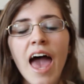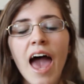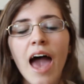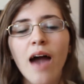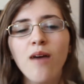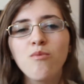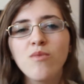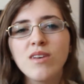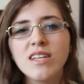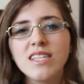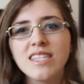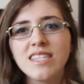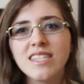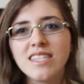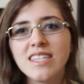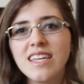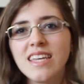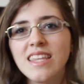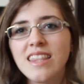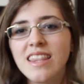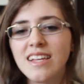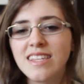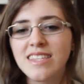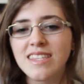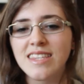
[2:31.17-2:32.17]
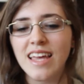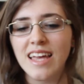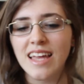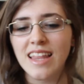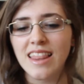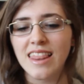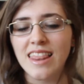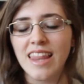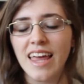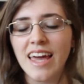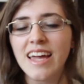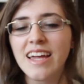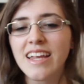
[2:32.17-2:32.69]
And we see this
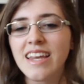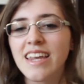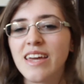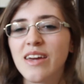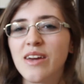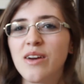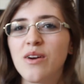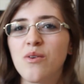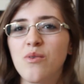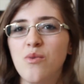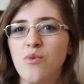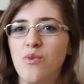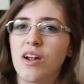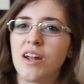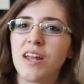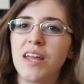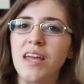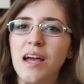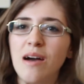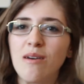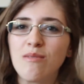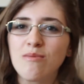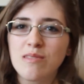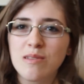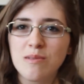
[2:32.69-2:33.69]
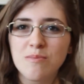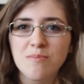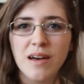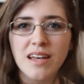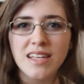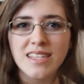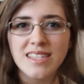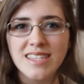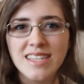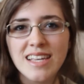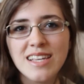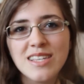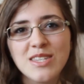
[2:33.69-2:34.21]
lady running up to my
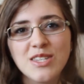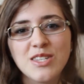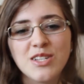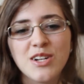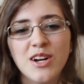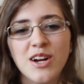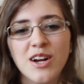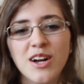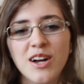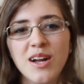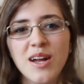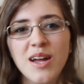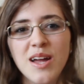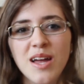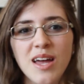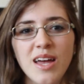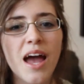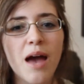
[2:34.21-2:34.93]
sister,